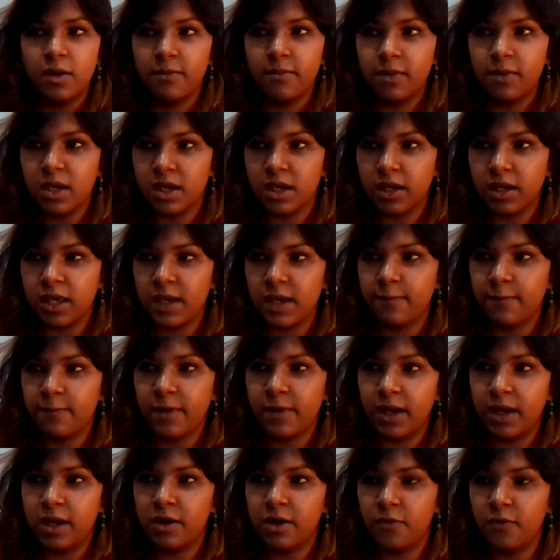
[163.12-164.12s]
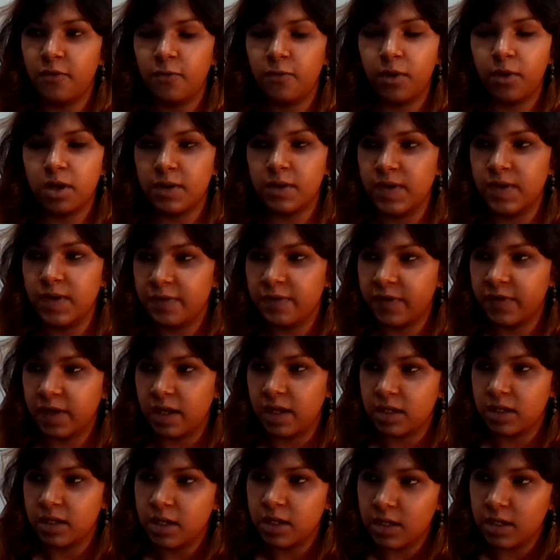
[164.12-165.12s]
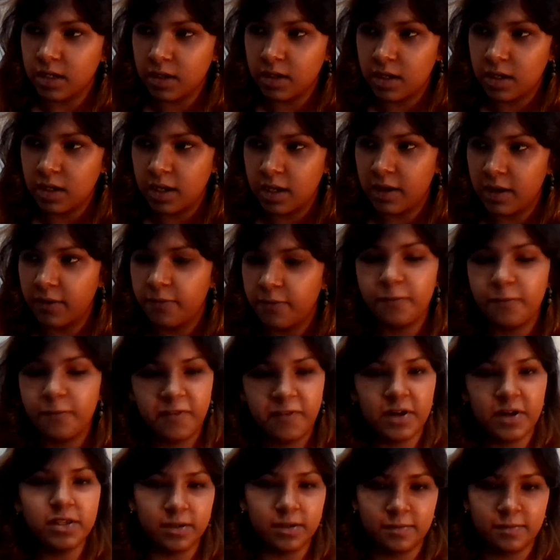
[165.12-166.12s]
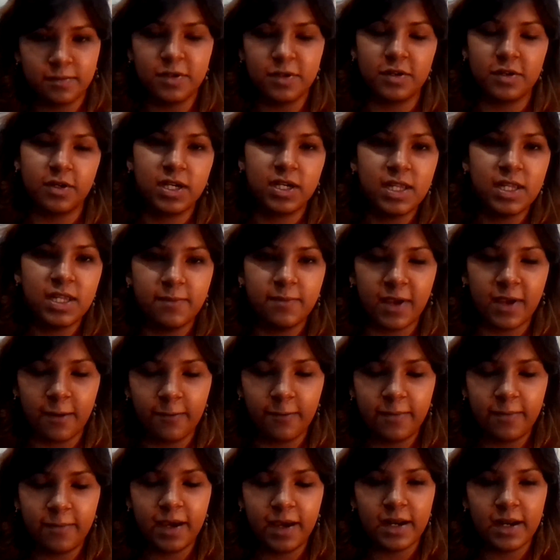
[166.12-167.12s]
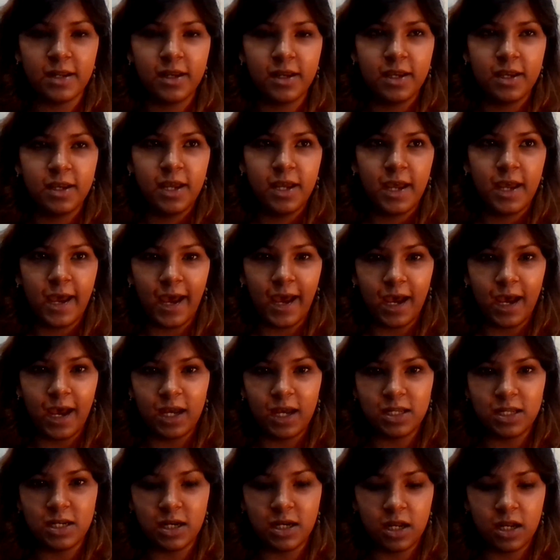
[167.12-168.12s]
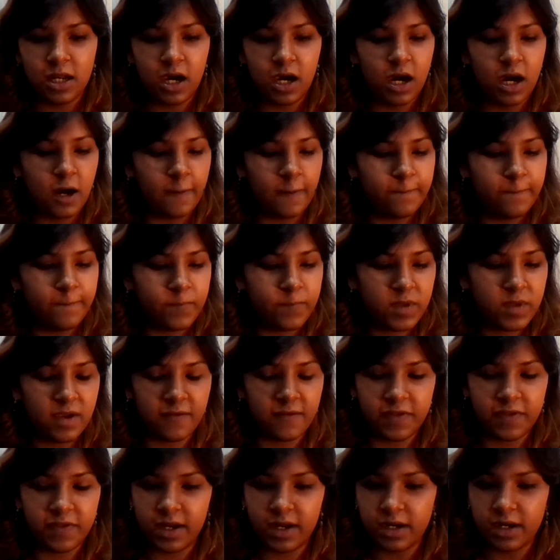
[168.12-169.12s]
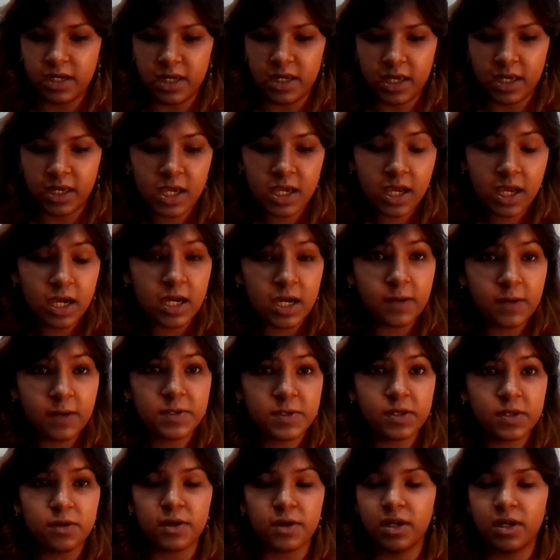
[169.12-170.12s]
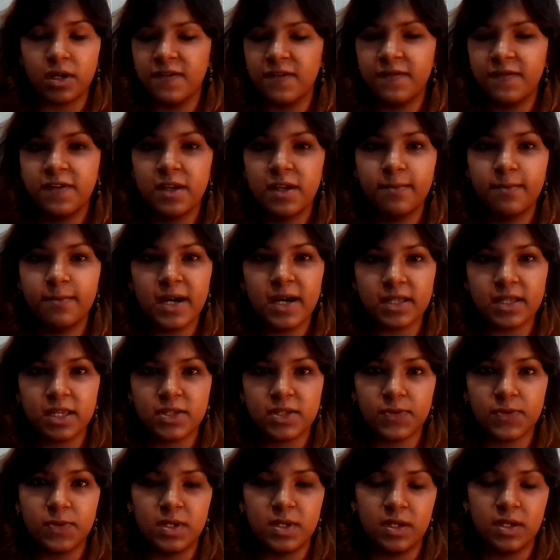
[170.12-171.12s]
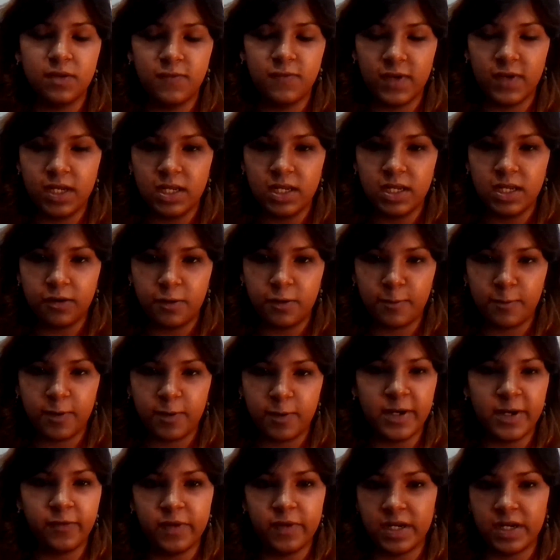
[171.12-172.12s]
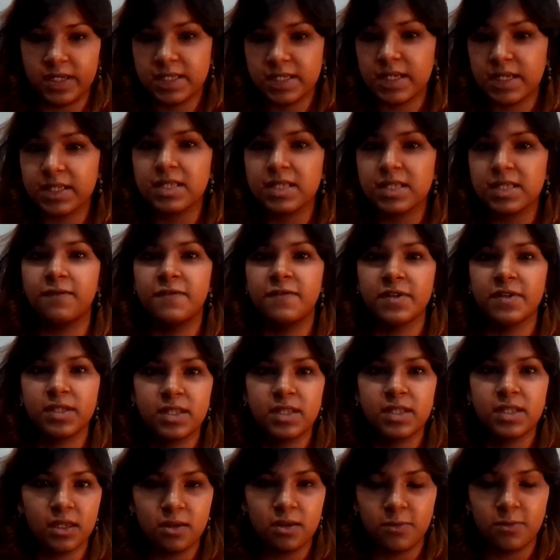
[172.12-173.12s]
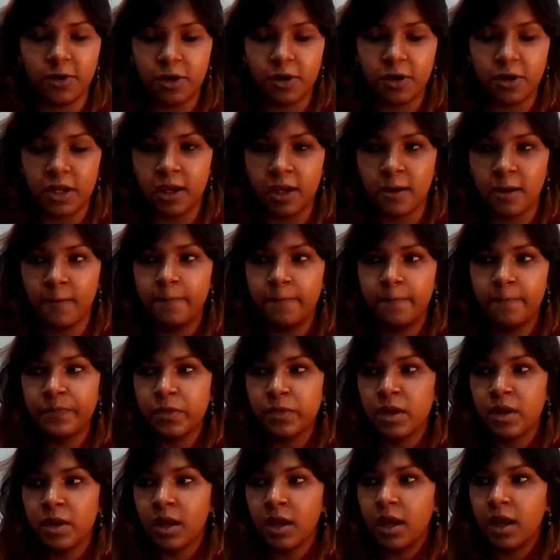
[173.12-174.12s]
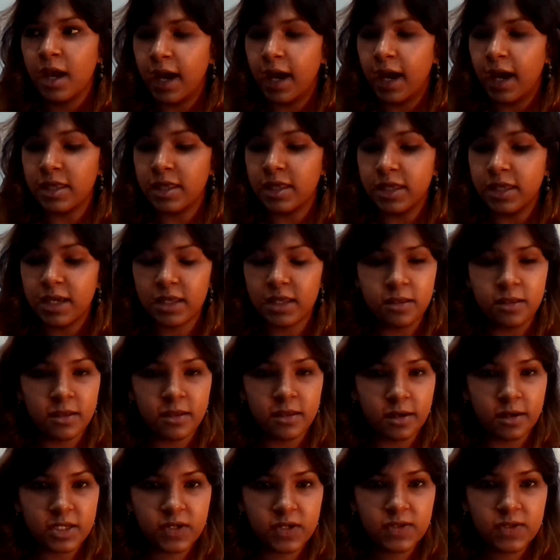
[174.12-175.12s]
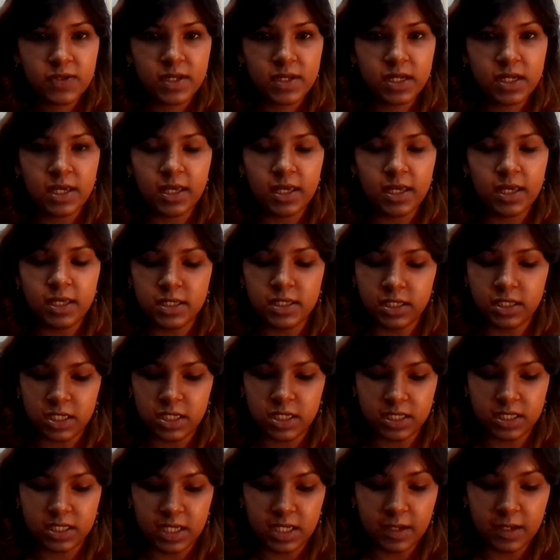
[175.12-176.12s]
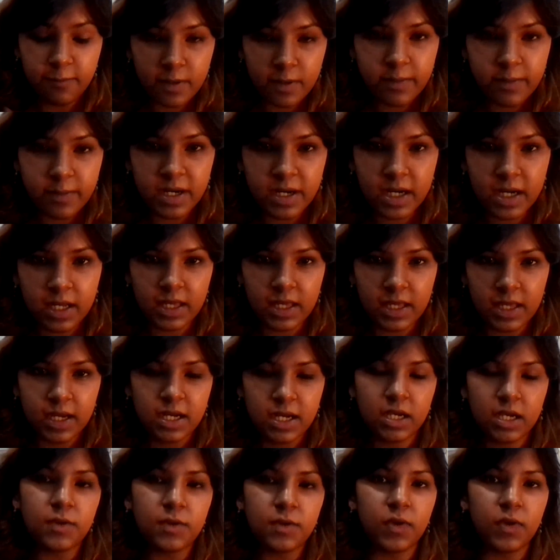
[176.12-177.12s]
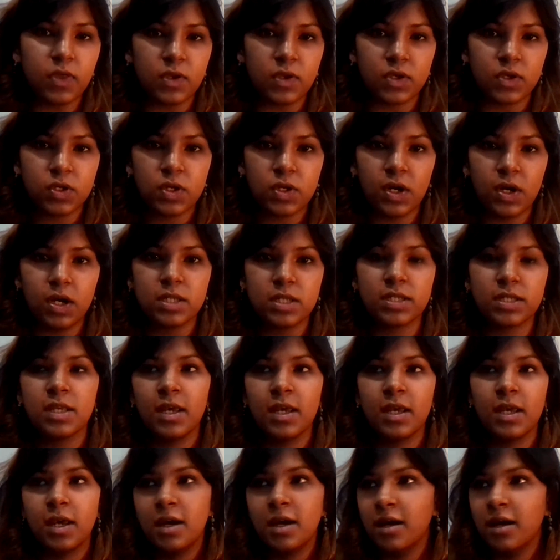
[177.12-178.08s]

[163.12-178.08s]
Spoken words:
make a game plan of what we have to get done today. Further, a team game plan. And if there are any hiccups or any feedback that we need to implement, we discuss that first thing in the morning, and then the rest of the day is just implementing that, doing the shots,